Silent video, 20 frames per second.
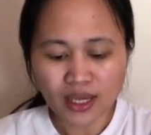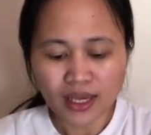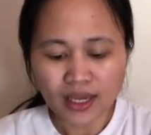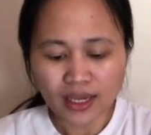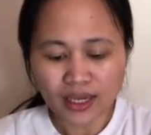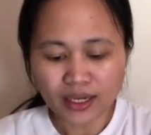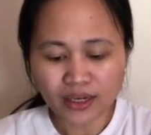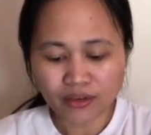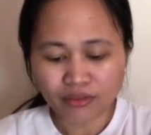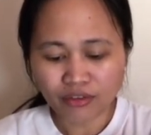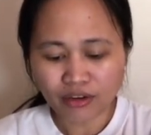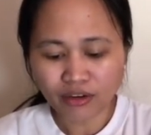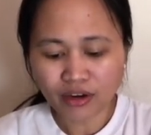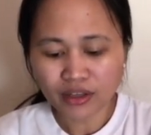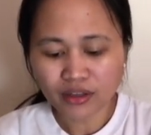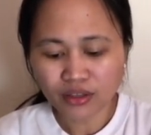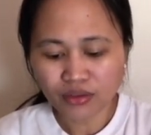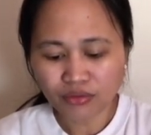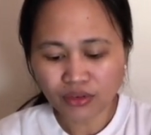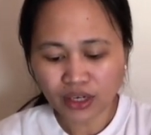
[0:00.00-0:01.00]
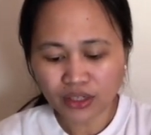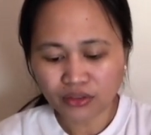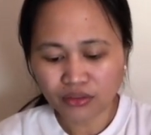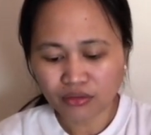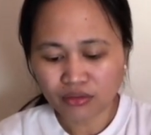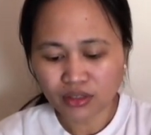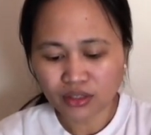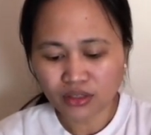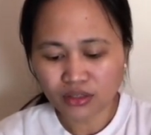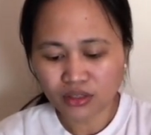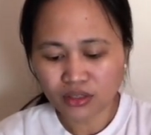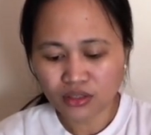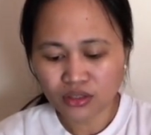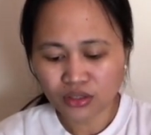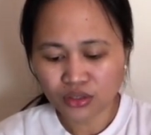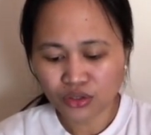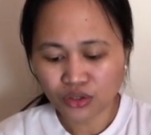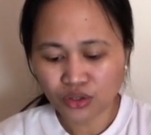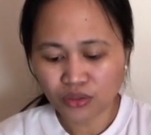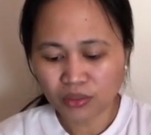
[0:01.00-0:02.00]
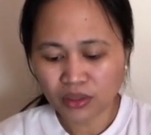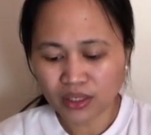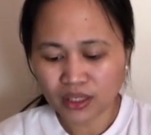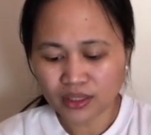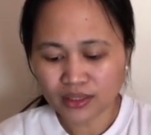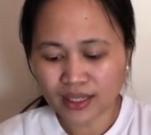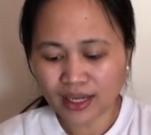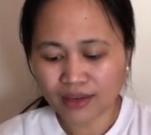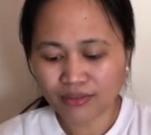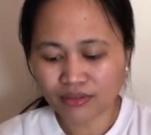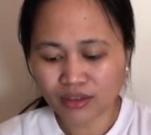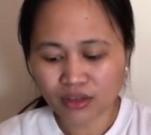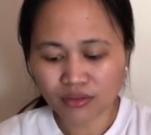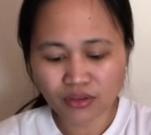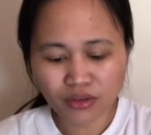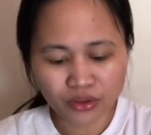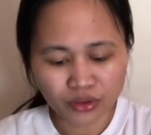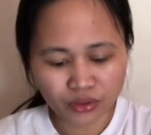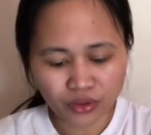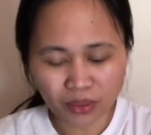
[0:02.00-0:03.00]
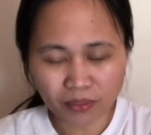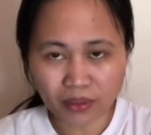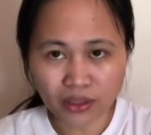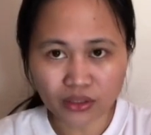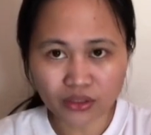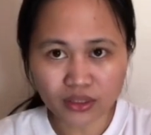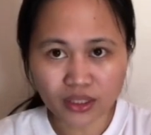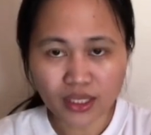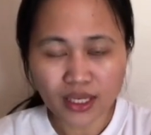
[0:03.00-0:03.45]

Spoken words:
and a variety of other reasons you may not have even thought about.